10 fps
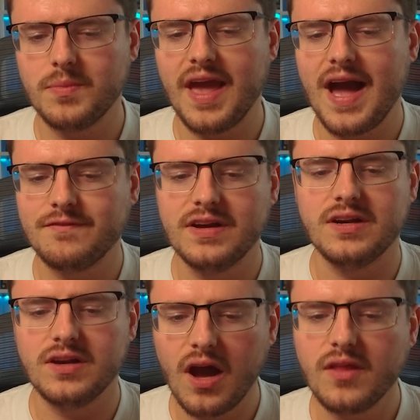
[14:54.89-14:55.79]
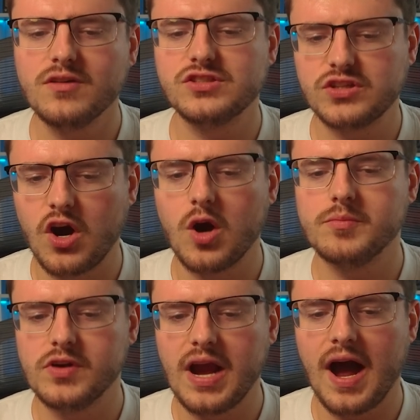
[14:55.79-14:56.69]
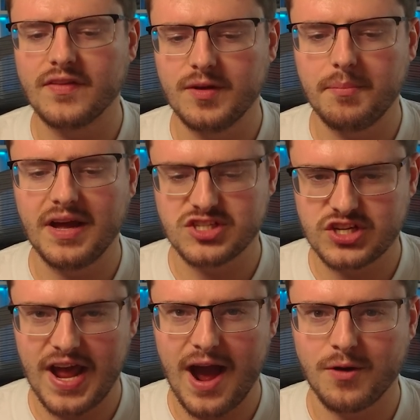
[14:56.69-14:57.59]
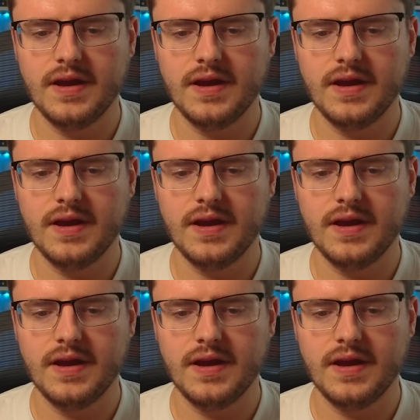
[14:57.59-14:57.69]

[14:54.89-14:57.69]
They have another Skarmory on the bench now,